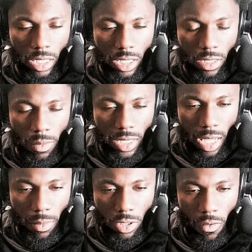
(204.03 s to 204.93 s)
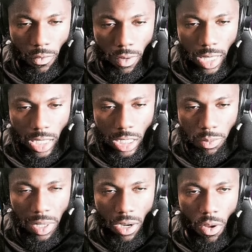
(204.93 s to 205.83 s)
this summertime is over with. They just
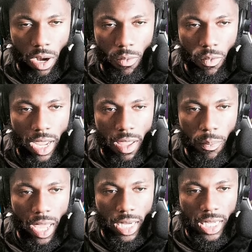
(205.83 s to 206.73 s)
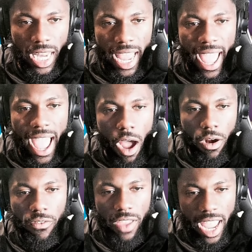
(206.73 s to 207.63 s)
been on a rampage. Get out
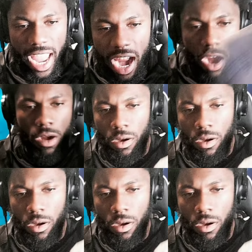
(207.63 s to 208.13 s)
of here.